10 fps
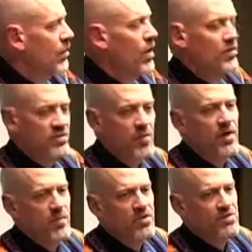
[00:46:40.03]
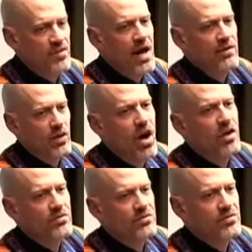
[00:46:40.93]
Well, something must have gotten
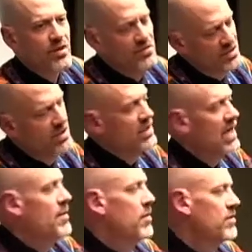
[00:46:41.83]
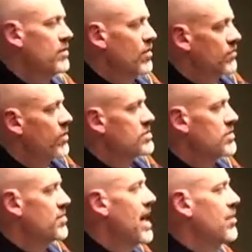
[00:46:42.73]
lost, because he came up with his own
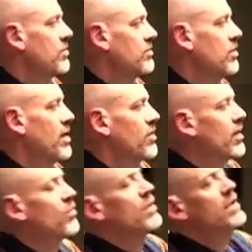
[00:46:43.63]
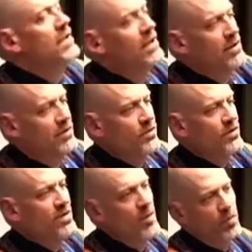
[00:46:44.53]
version of the Bible, too, by the way, where he, for
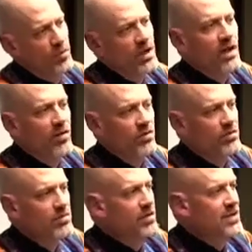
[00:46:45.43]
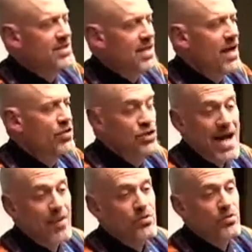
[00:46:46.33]
example, recovered the entire
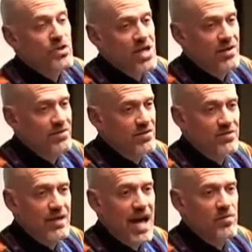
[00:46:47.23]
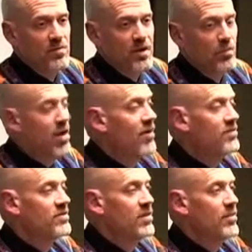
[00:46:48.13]
chapter in Genesis that happened to be a
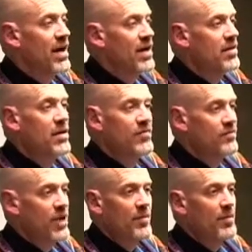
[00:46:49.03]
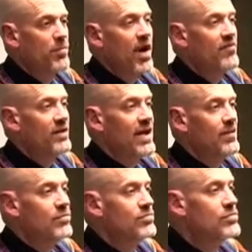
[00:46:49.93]
prophecy about a coming prophet
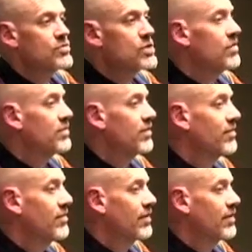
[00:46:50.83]
named Joseph.